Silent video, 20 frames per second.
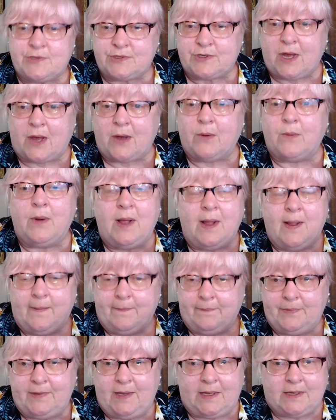So
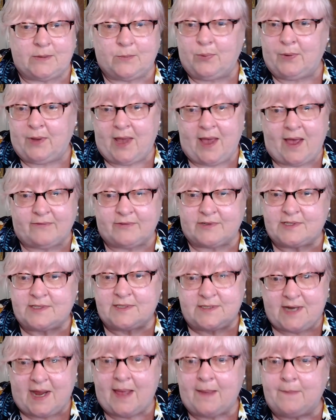we have a
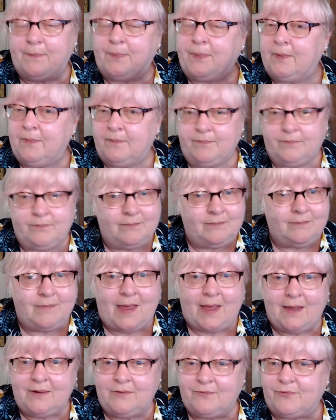stamp
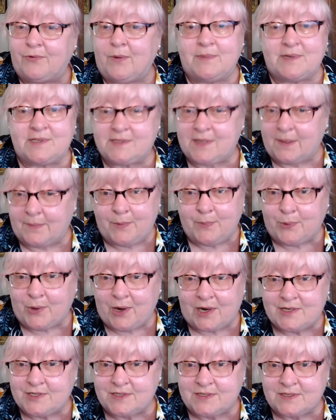made from a
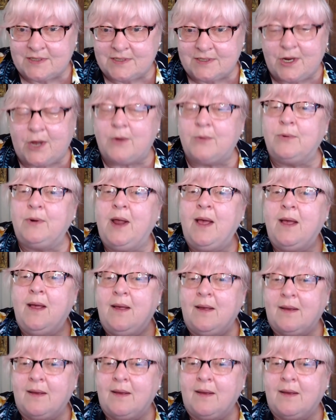semi-precious stone,